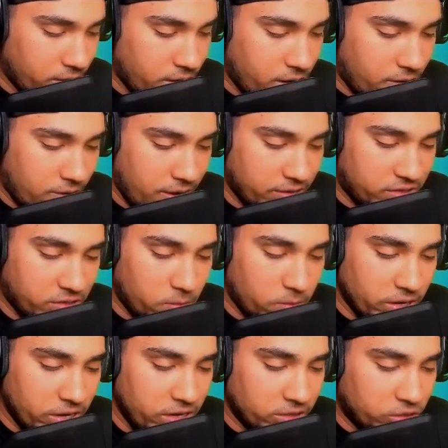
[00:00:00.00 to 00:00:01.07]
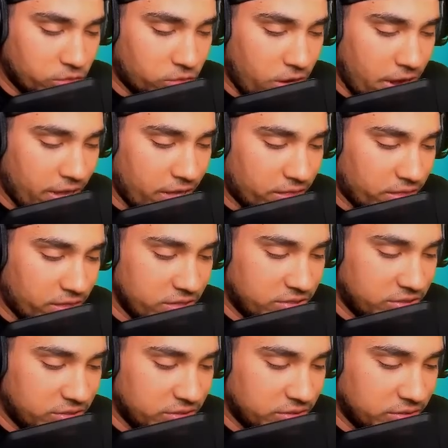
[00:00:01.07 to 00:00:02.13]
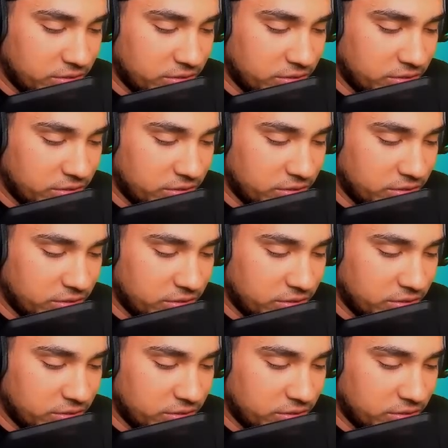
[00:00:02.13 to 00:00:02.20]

All right, so we're gonna try and get this.